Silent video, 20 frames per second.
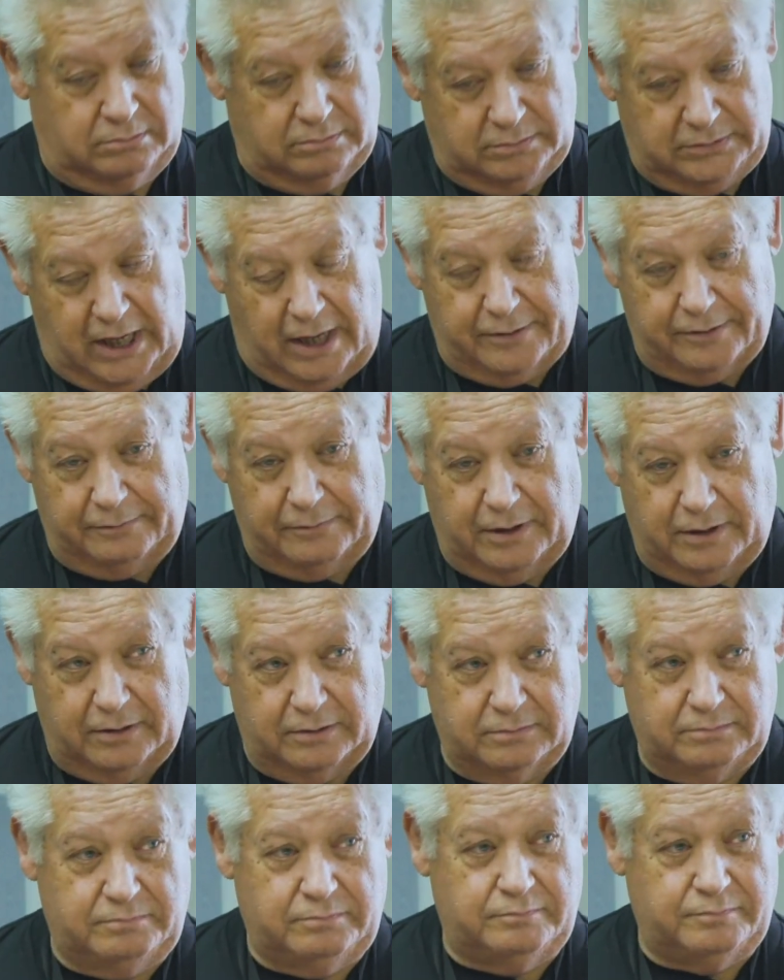down the
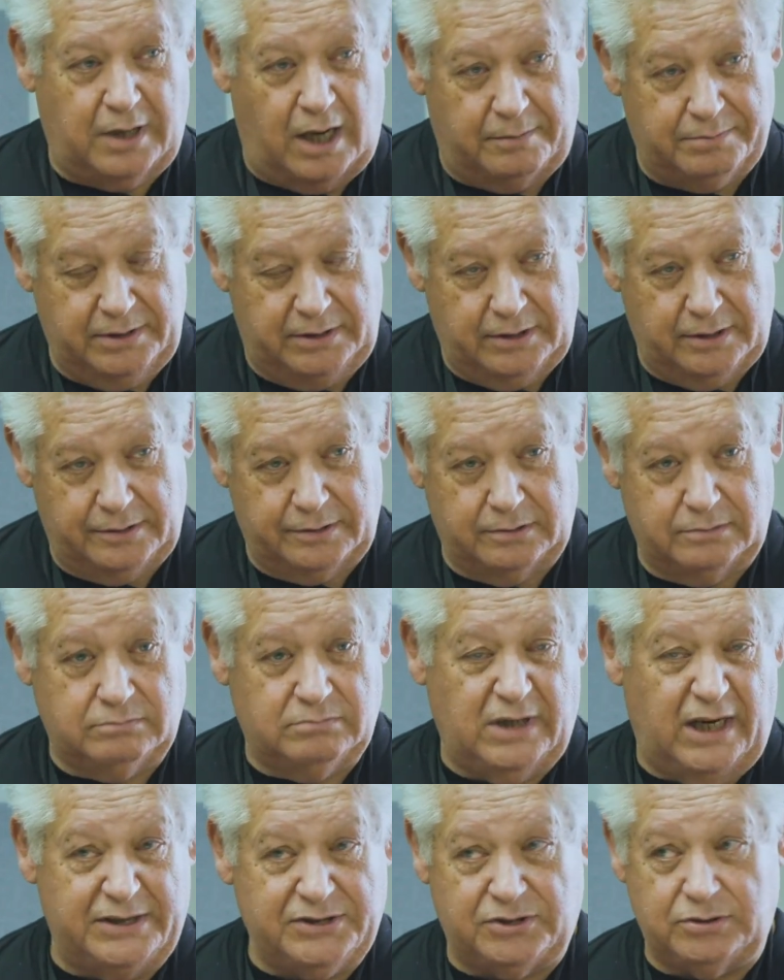road, probably another
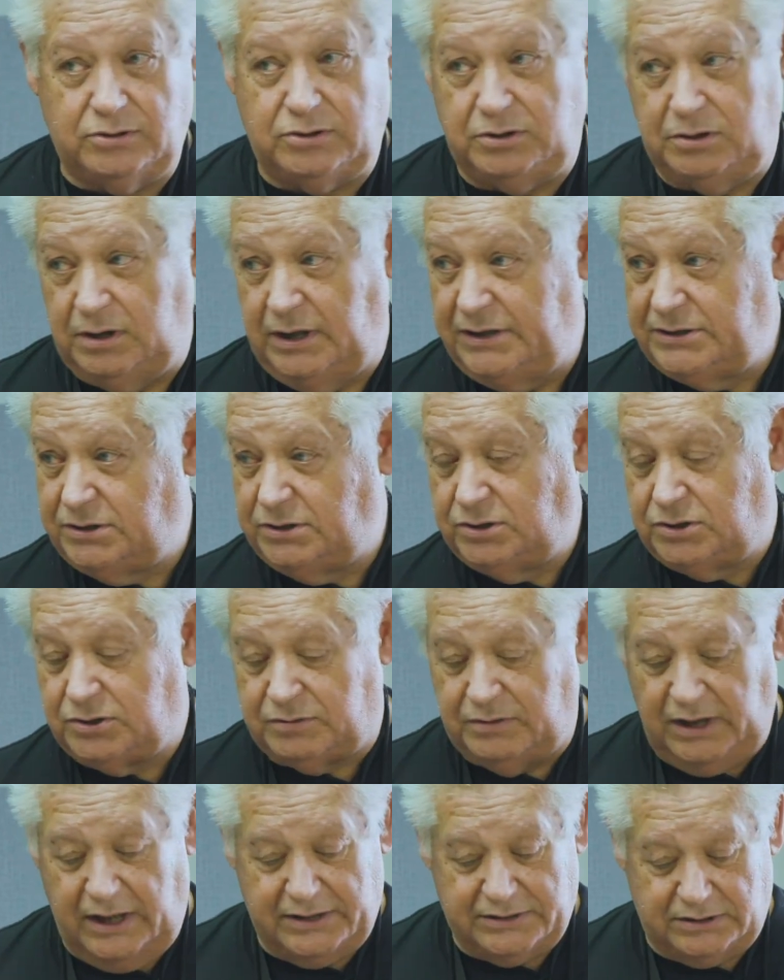lesson, 2 lessons,
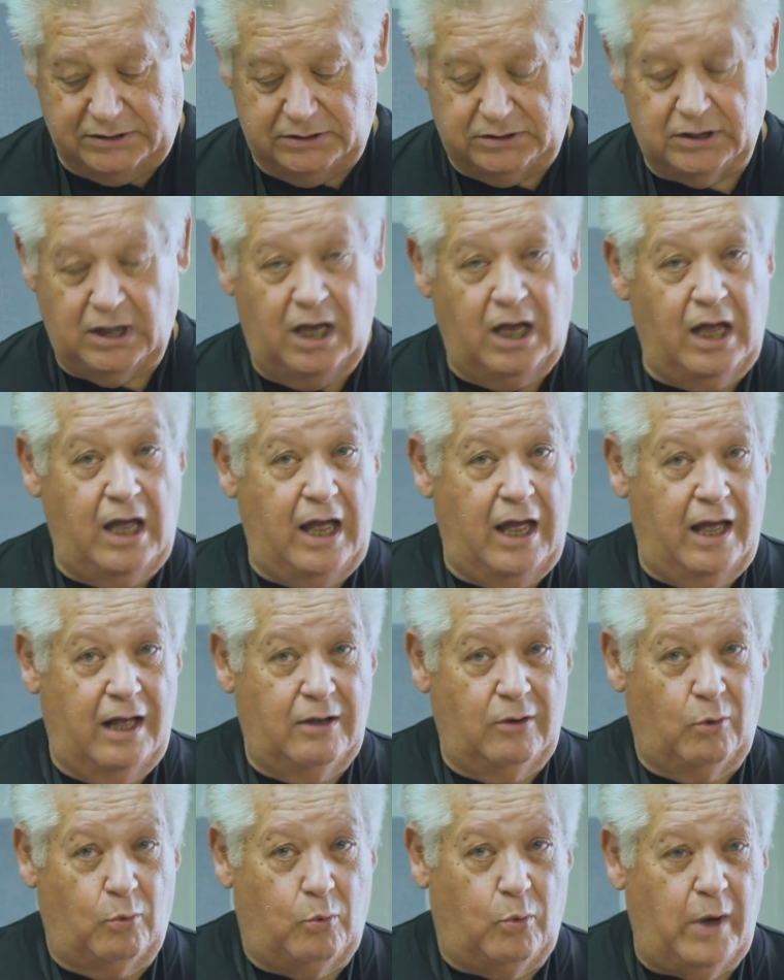3 lessons,
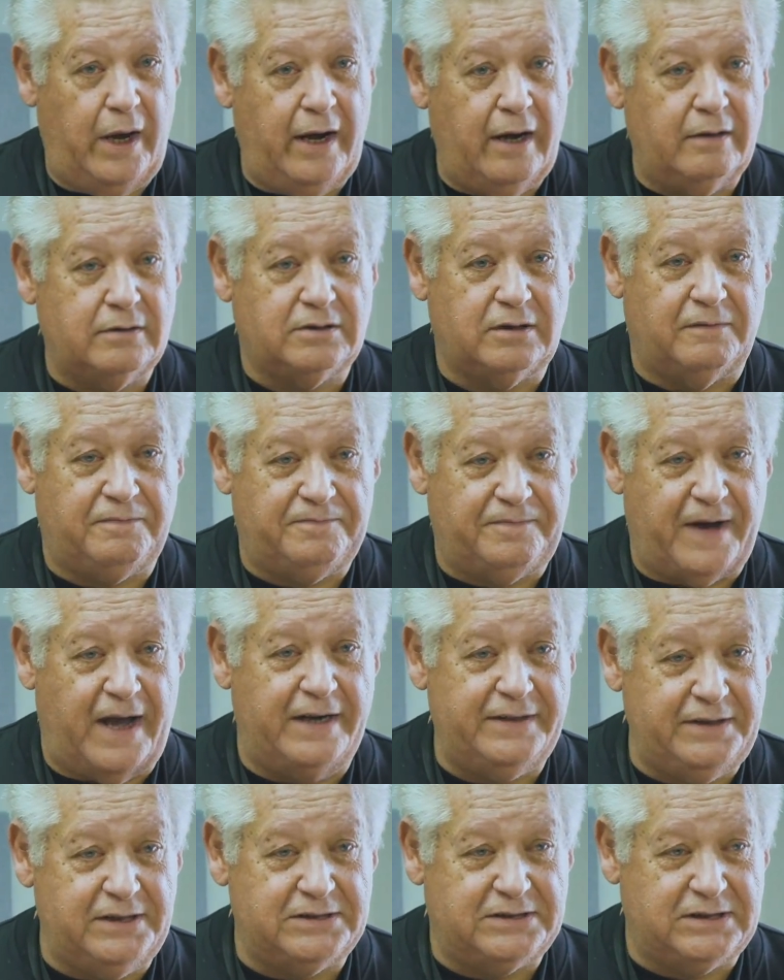where to
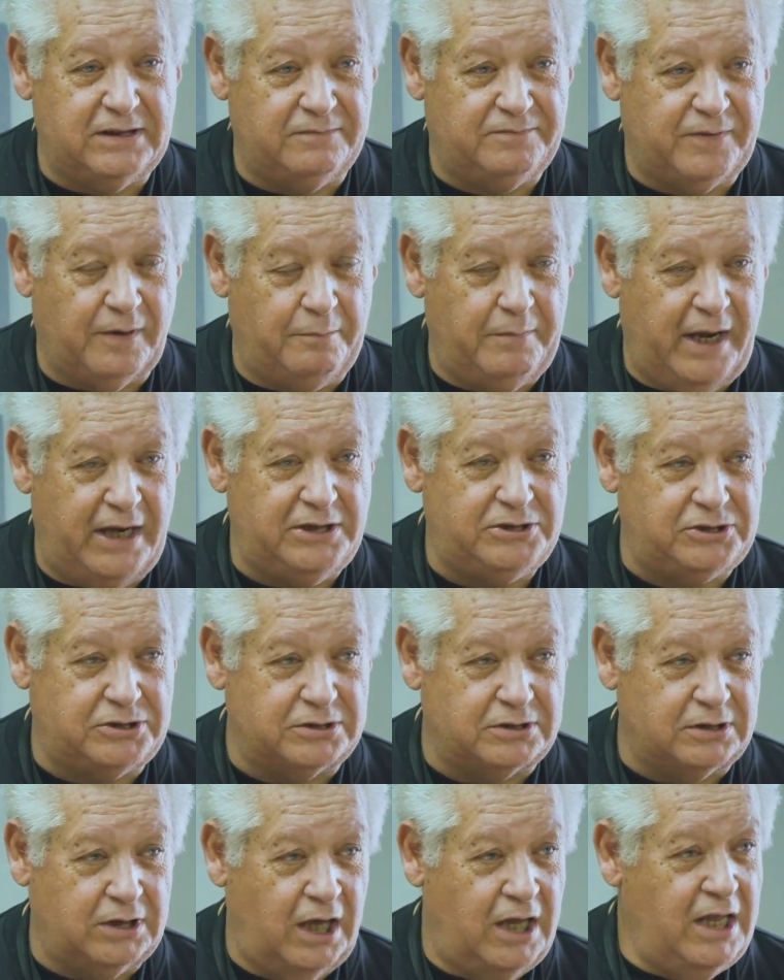find this
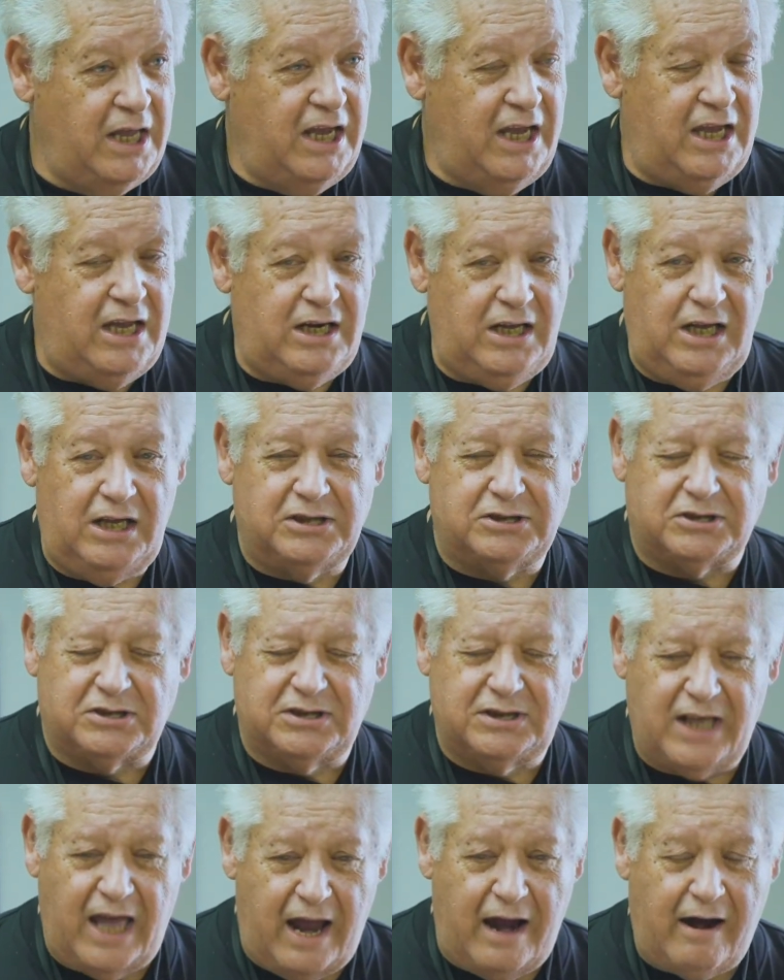information. It is
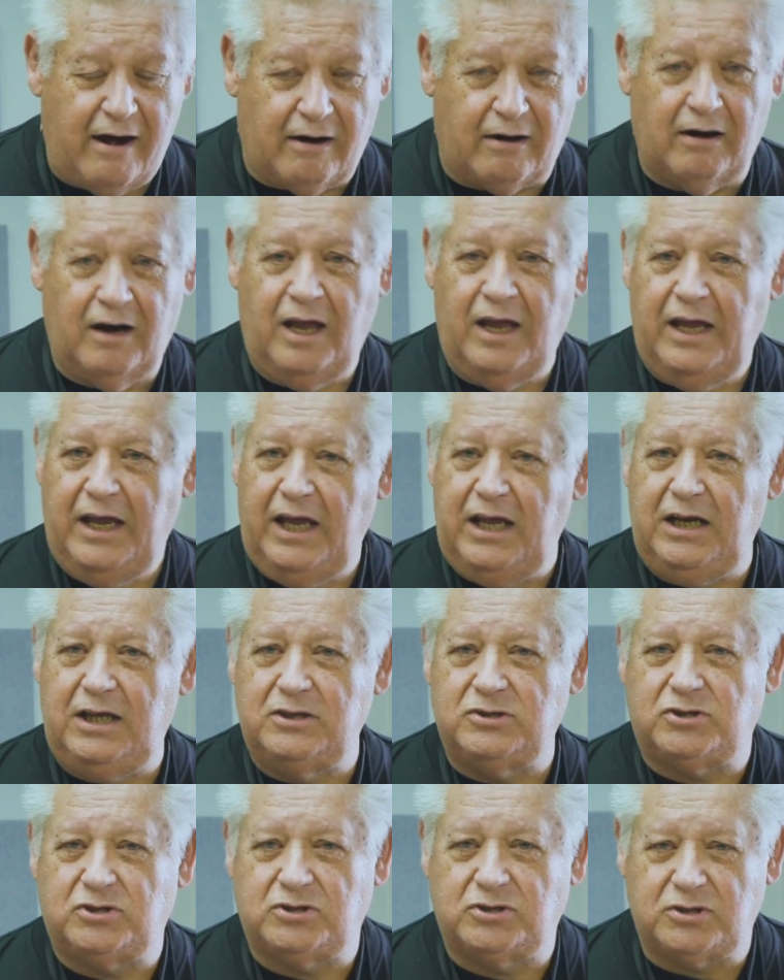there. It
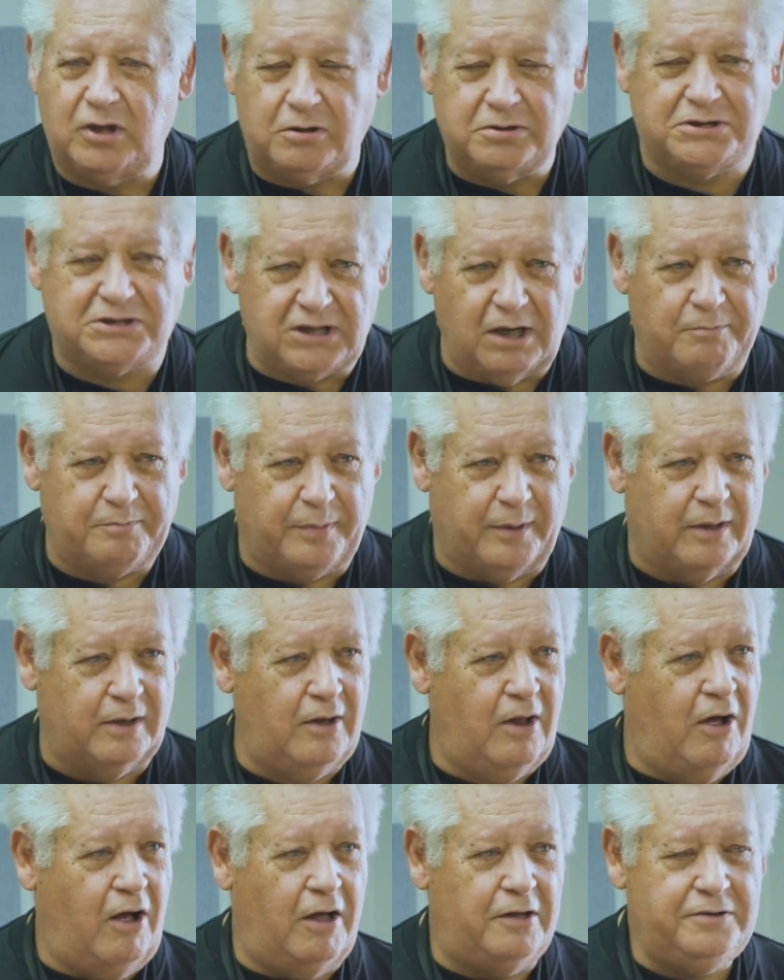is so simple.
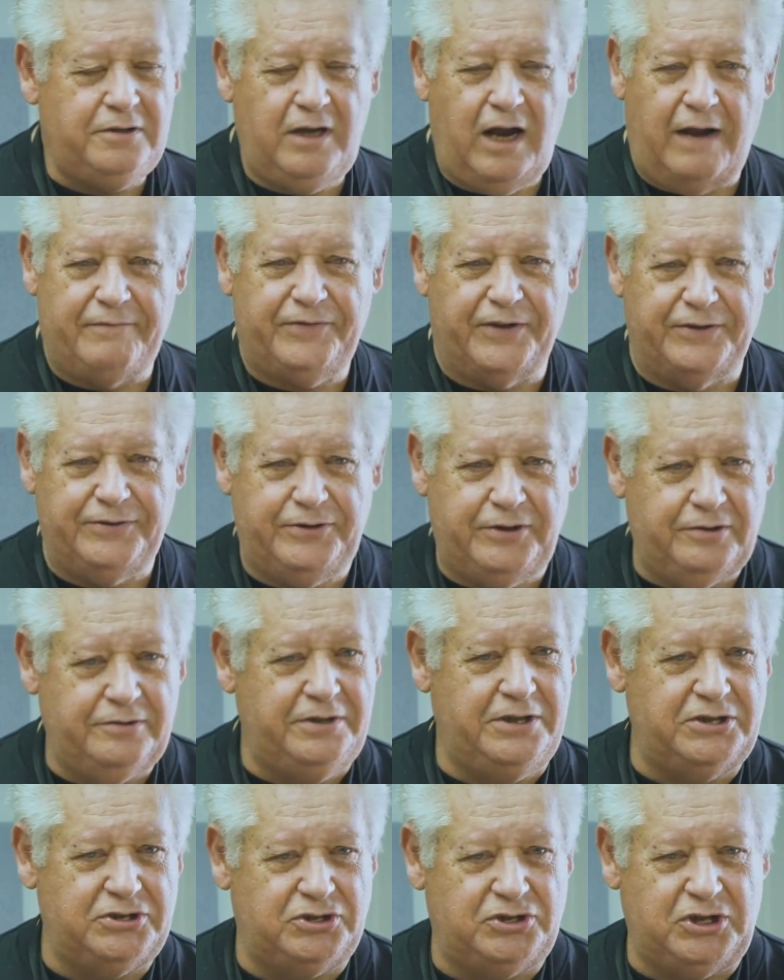All you have to do
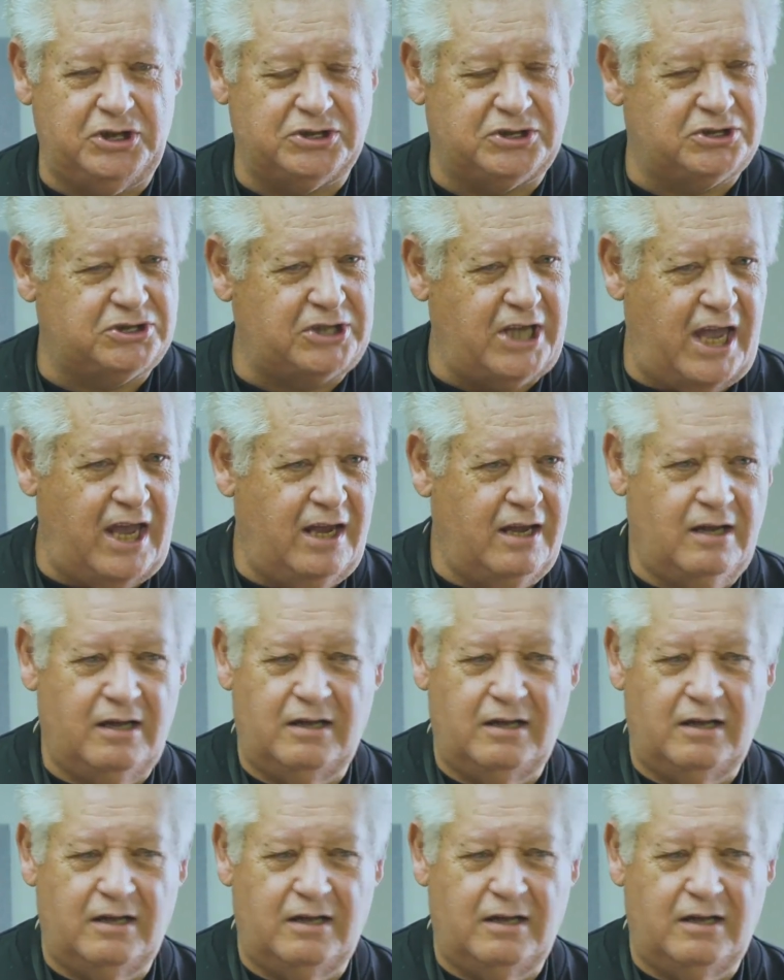is just say,